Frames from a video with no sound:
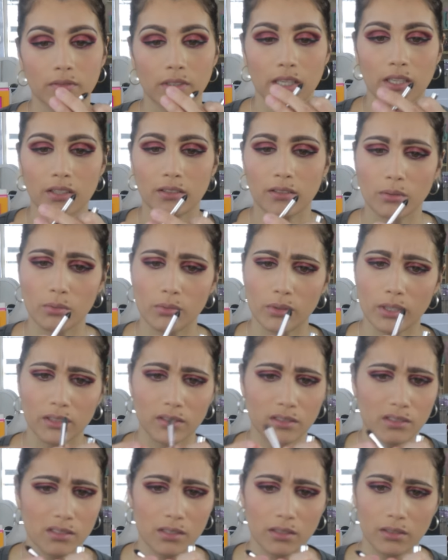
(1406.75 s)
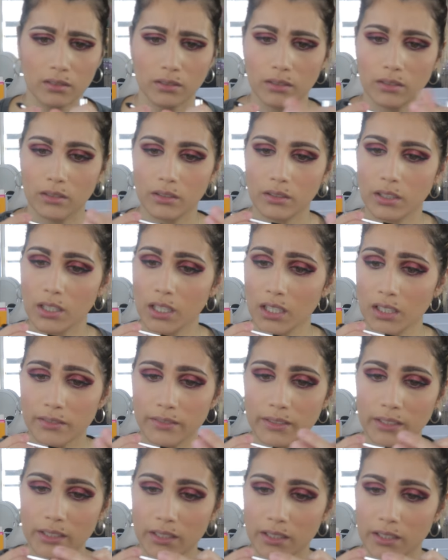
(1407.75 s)
I don't know what
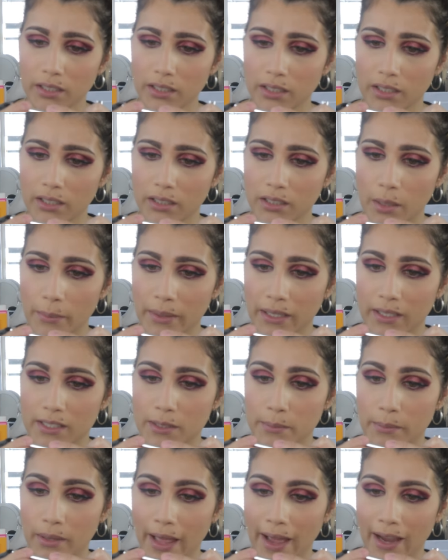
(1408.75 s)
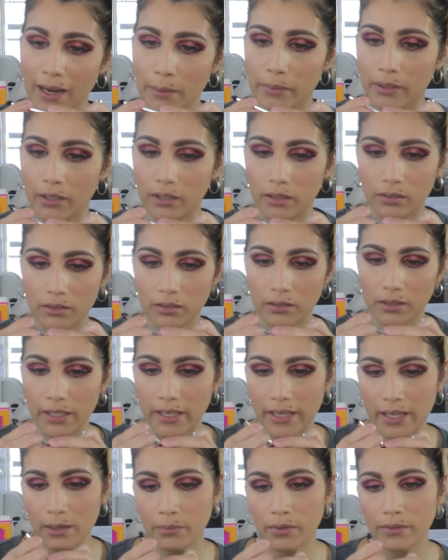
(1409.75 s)
color it is. I mean, it's black, but the
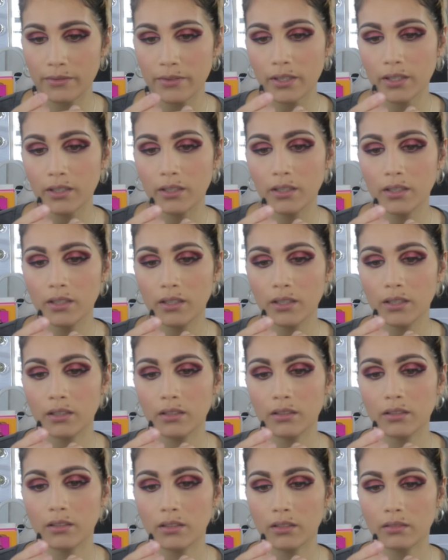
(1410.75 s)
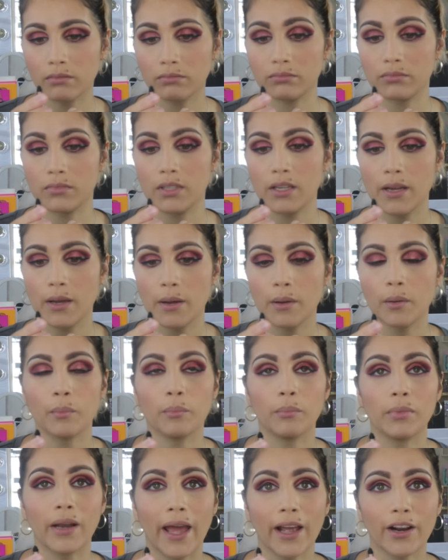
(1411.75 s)
name of it,
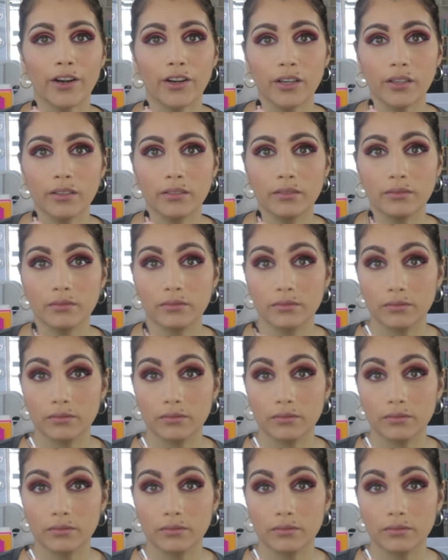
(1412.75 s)
Blacquer.